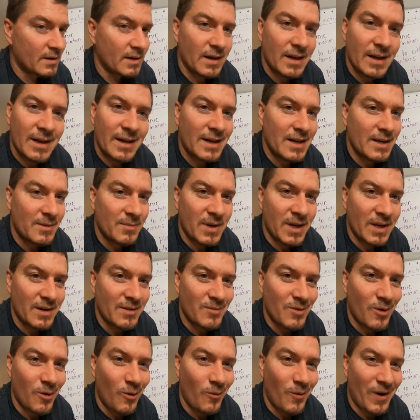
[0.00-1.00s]
I keep getting
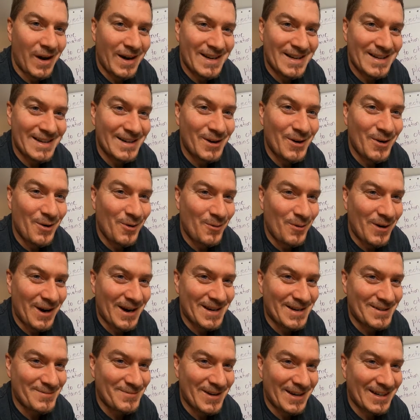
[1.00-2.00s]
Hawaii and
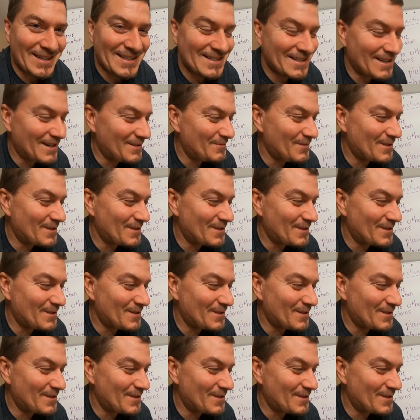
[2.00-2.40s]
Kauai mixed up.